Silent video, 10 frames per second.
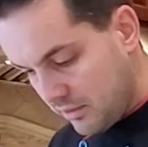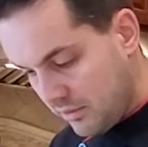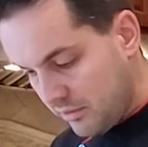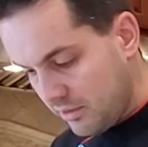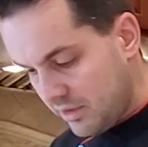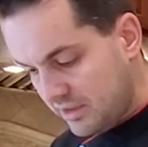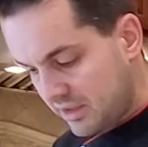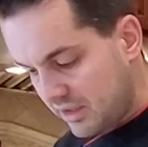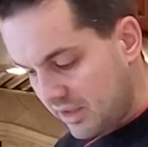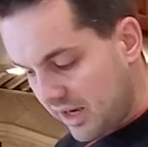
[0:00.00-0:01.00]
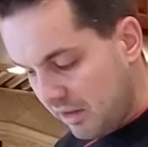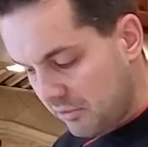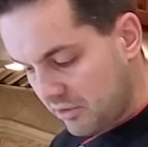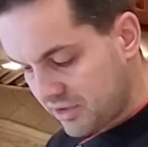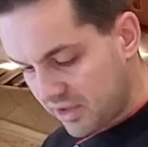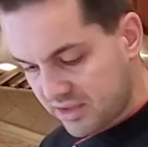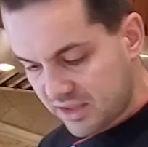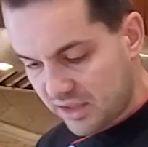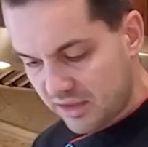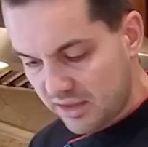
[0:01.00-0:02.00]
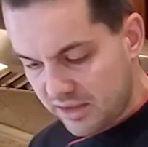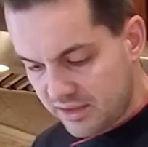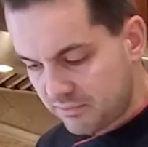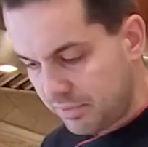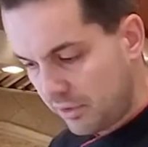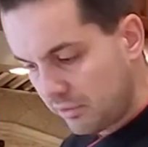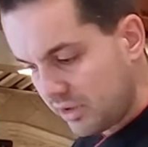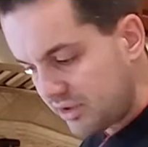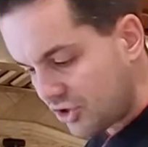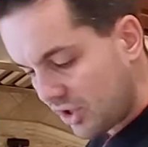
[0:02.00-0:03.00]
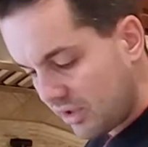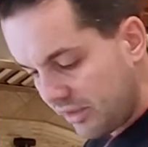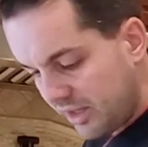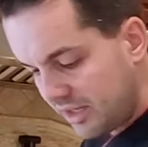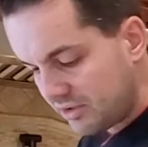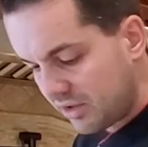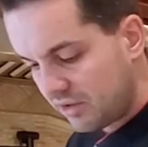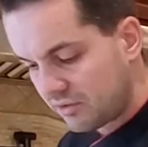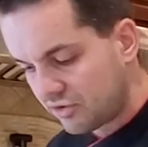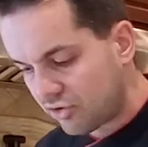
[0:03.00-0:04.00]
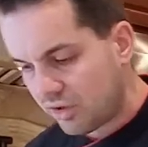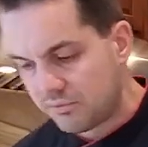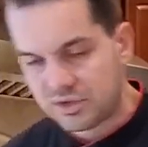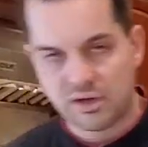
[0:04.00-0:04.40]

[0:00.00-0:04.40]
do this, and today I'm using skinless, boneless chicken thighs. You can use drums, you